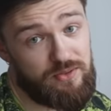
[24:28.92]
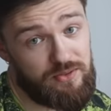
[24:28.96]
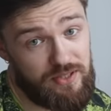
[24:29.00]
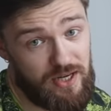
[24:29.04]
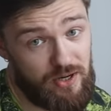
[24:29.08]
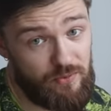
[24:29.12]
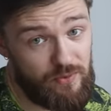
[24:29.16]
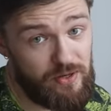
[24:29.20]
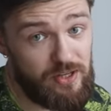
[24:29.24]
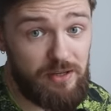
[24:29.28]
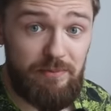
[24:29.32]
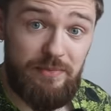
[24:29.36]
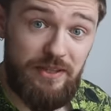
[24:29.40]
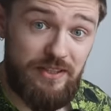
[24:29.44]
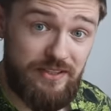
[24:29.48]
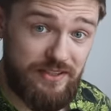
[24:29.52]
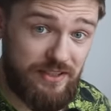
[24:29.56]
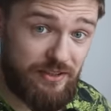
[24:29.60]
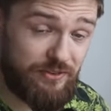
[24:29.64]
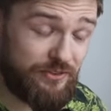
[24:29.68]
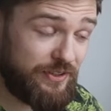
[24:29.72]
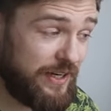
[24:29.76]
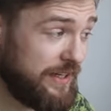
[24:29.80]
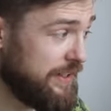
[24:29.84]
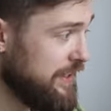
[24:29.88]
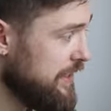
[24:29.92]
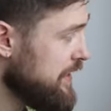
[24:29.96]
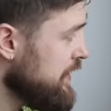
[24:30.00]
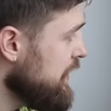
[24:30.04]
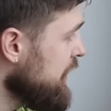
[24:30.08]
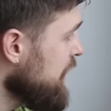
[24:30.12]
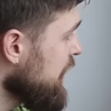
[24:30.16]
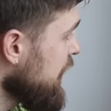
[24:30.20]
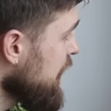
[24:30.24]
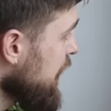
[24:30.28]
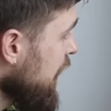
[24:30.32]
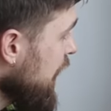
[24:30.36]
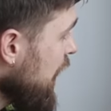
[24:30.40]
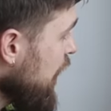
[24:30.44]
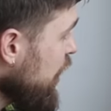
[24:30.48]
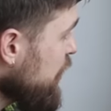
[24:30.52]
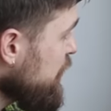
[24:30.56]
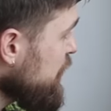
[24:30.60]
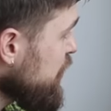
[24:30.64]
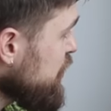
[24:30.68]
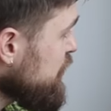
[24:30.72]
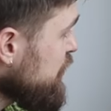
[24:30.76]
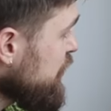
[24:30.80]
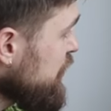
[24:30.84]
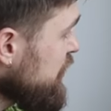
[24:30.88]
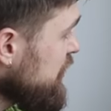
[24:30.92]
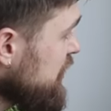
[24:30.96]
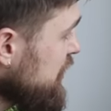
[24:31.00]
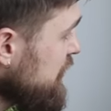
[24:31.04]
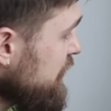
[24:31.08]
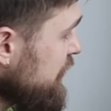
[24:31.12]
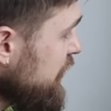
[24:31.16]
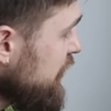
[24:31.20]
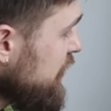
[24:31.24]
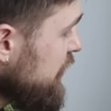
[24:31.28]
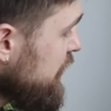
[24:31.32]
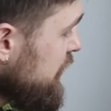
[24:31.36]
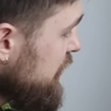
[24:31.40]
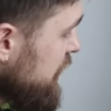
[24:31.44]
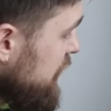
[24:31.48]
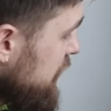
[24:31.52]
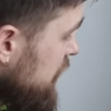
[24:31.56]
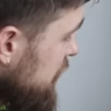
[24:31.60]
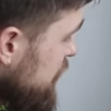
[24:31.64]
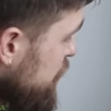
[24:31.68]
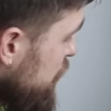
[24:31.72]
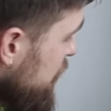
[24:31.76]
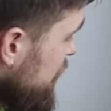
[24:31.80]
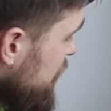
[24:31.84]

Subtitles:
soon I will because I'll ride it, how much more difficult it is